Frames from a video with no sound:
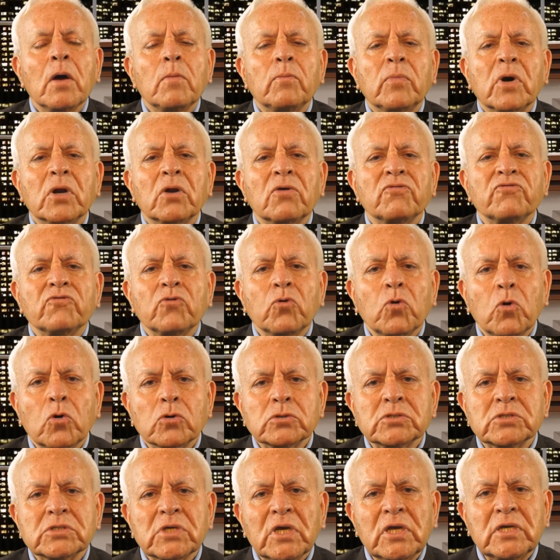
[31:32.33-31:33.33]
But of
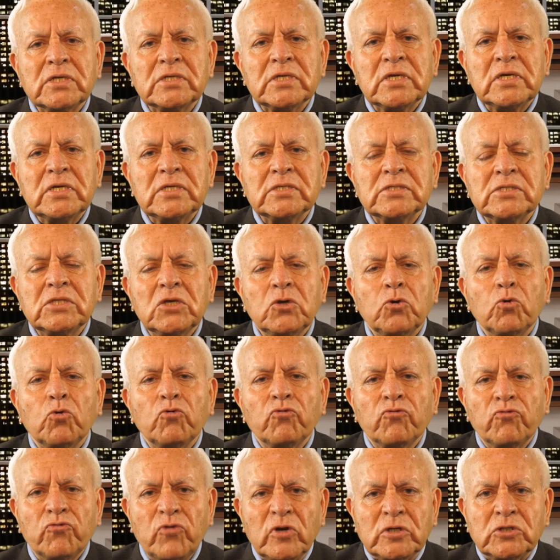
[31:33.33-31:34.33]
course, it is the
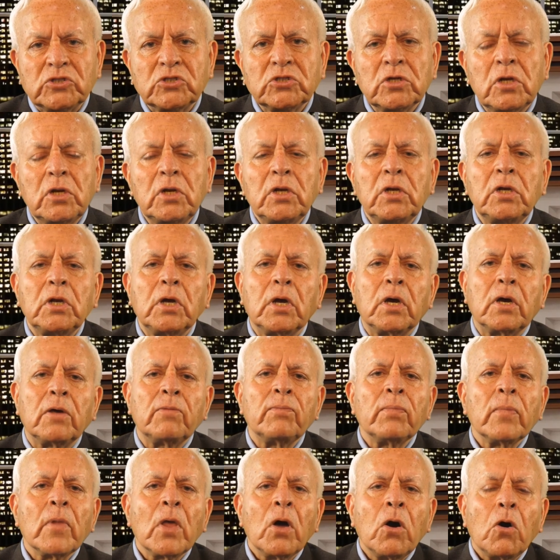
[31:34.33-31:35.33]

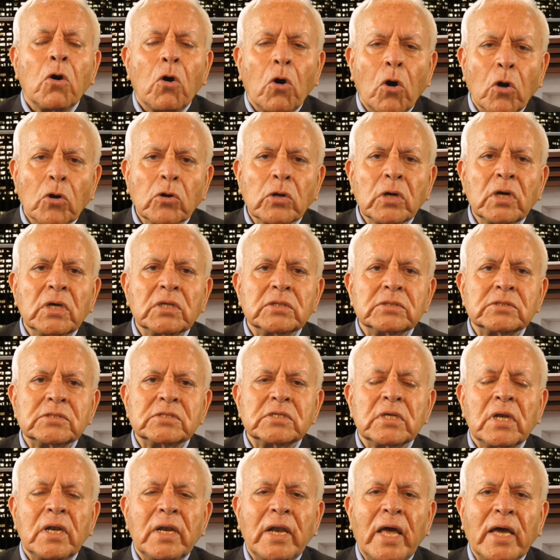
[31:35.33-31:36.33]
official
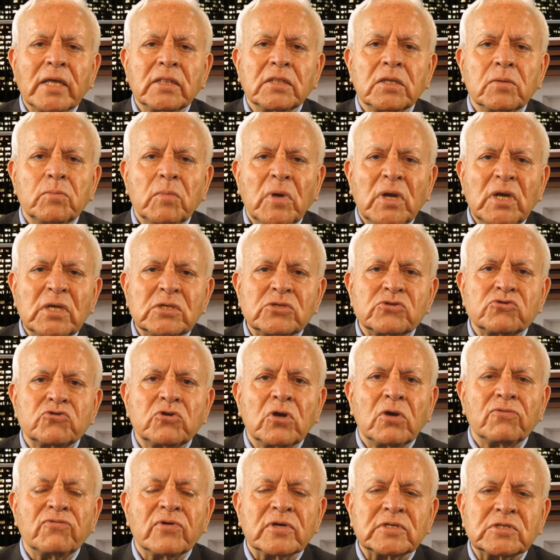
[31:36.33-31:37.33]
organs like the
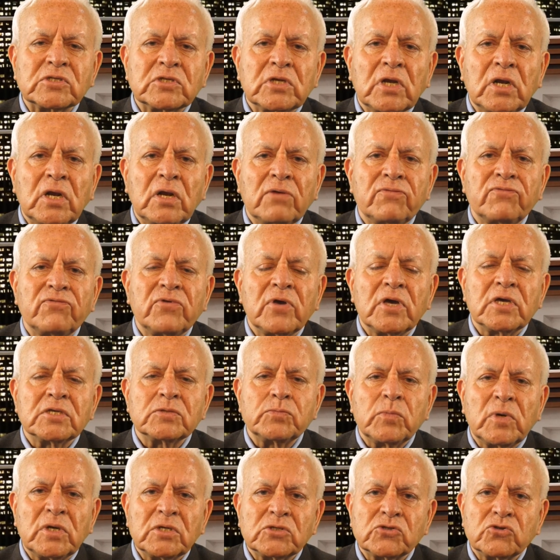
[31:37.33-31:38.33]
Ministry of External
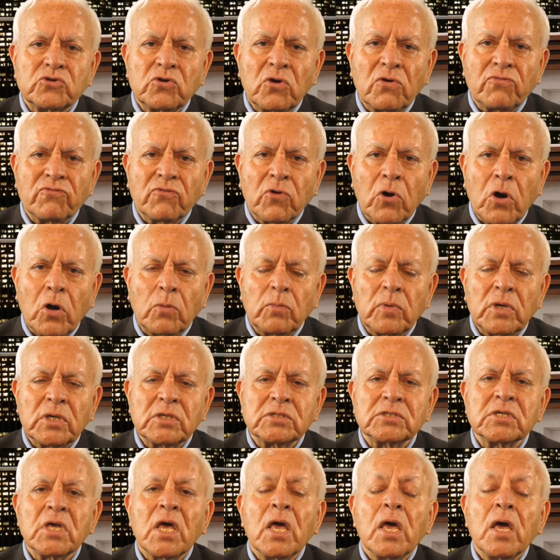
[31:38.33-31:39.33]
Affairs, Ministry of
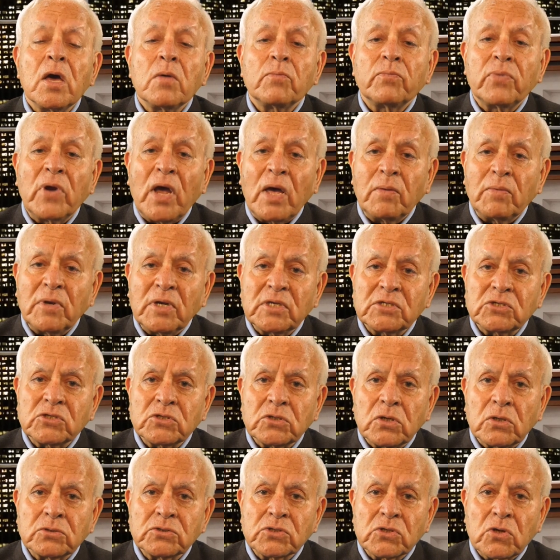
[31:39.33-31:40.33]
Commerce, Prime
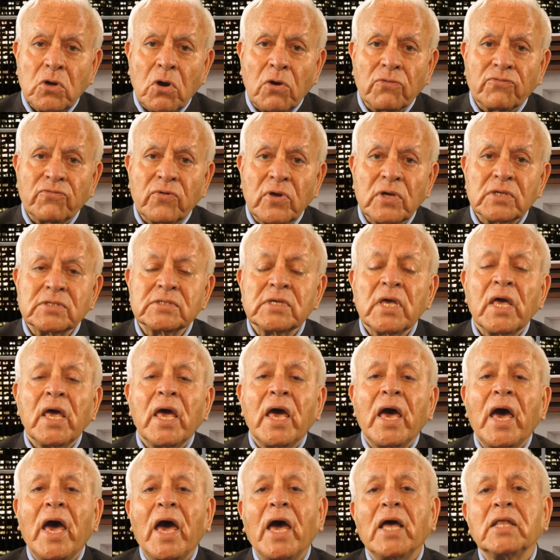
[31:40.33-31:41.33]
Minister's office,
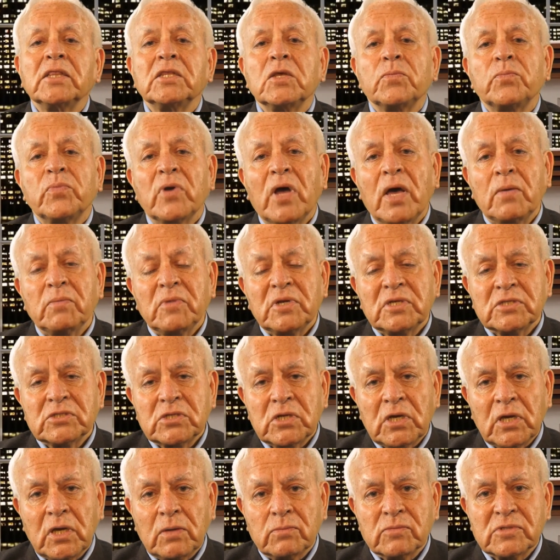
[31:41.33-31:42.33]
and the Prime
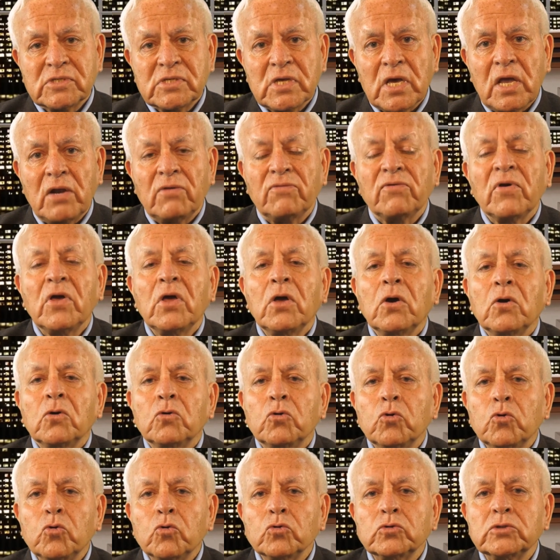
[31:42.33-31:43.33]
Minister himself
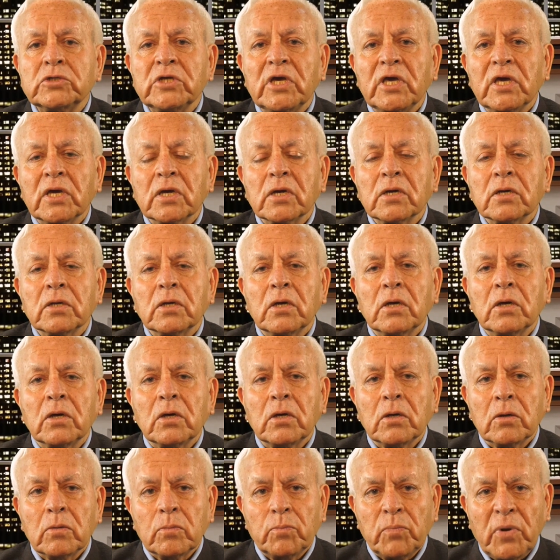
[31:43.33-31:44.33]
who
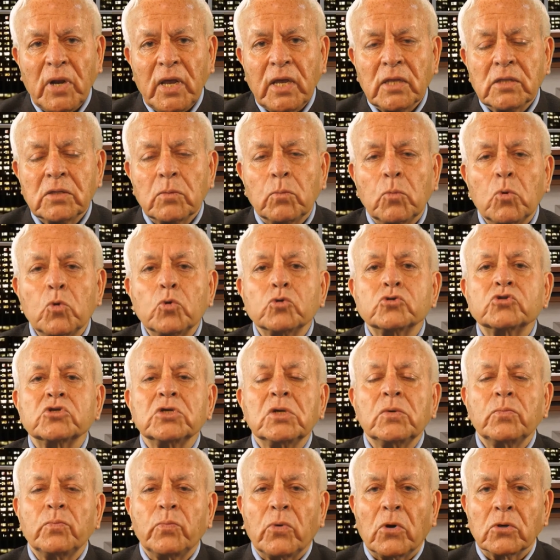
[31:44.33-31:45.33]
play the most
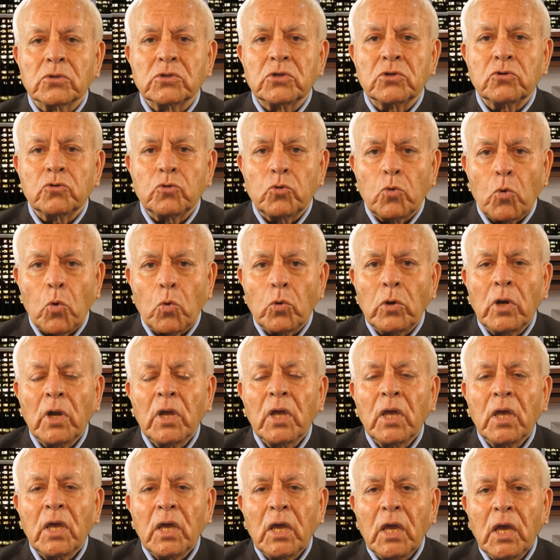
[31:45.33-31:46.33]
important role
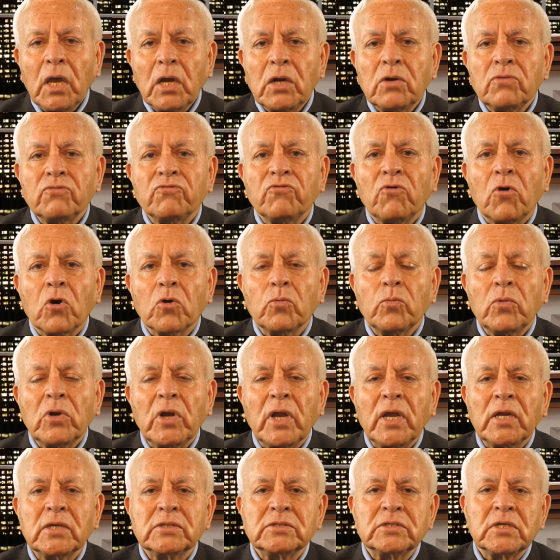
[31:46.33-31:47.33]
in
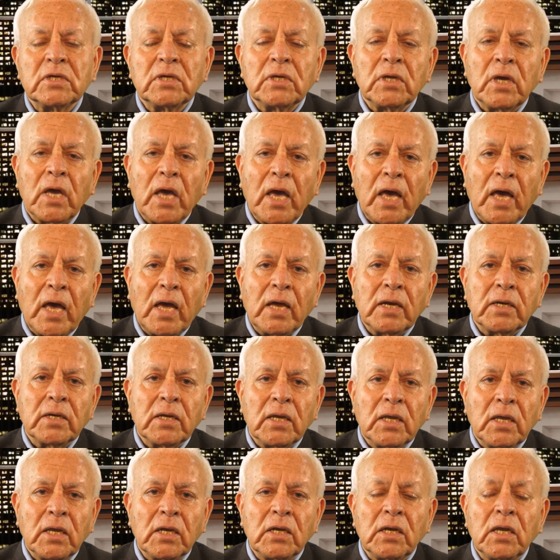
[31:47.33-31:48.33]
formulating
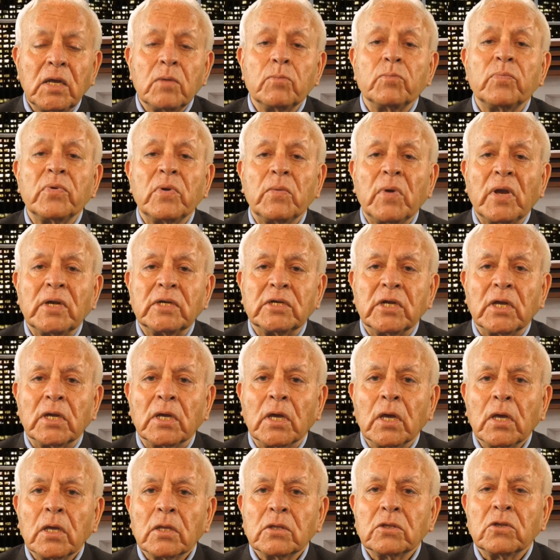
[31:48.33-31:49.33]
and in implementing
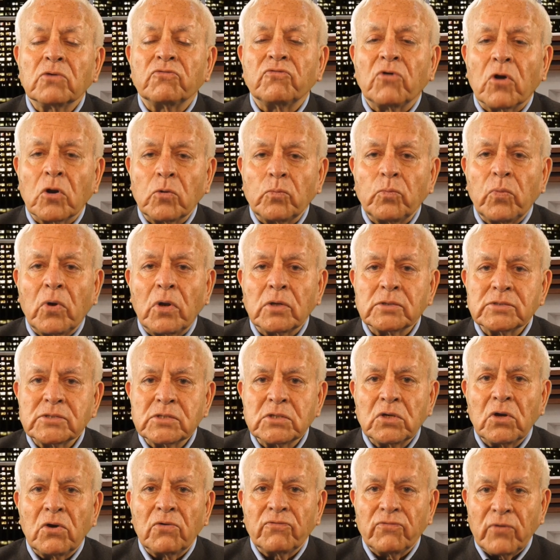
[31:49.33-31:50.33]
the foreign
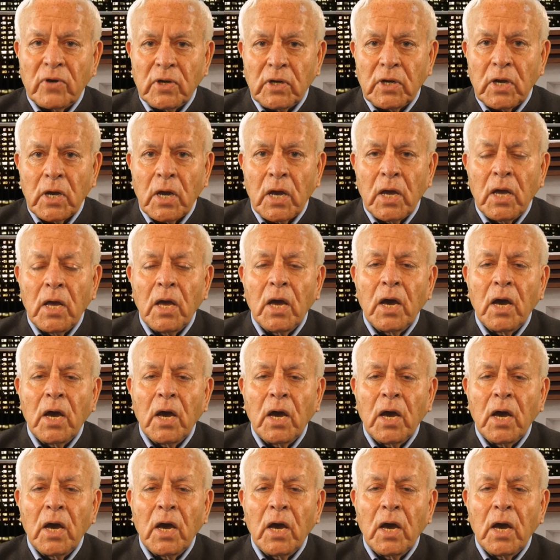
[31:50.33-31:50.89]
policy of India.